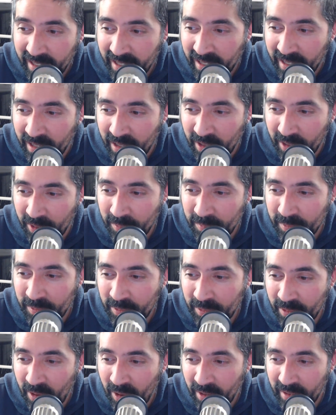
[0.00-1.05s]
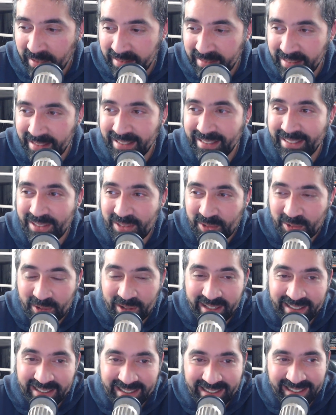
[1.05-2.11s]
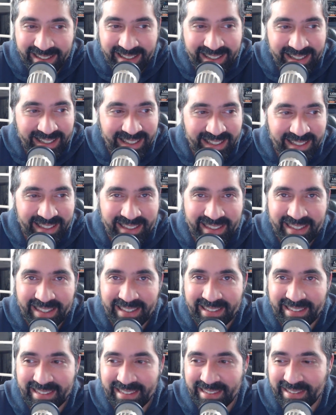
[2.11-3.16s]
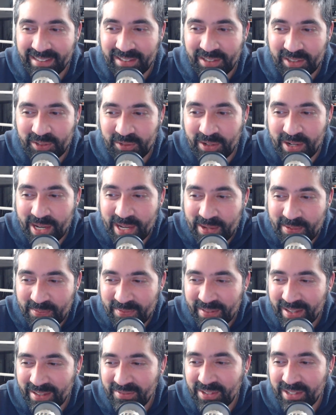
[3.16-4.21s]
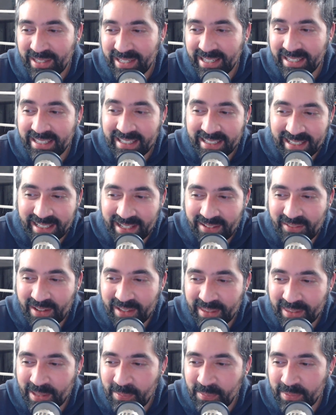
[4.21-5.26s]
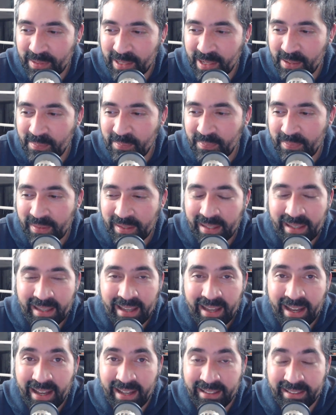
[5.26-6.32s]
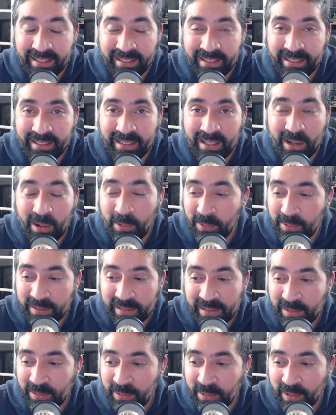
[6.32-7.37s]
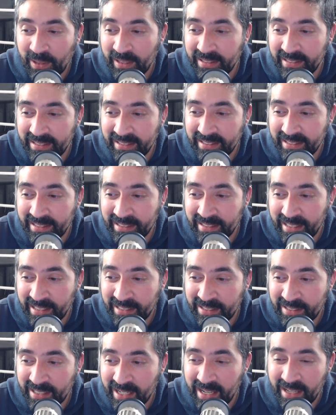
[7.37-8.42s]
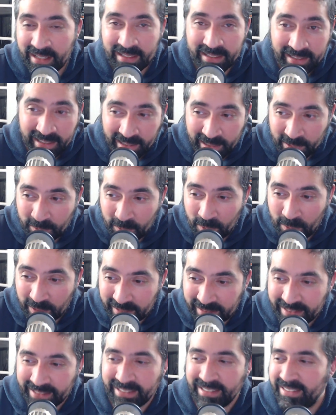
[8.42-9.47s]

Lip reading: I hope you guys enjoyed this stream. If you did, give it a thumbs up. And I'll see you guys in the next chat. Thanks for watching.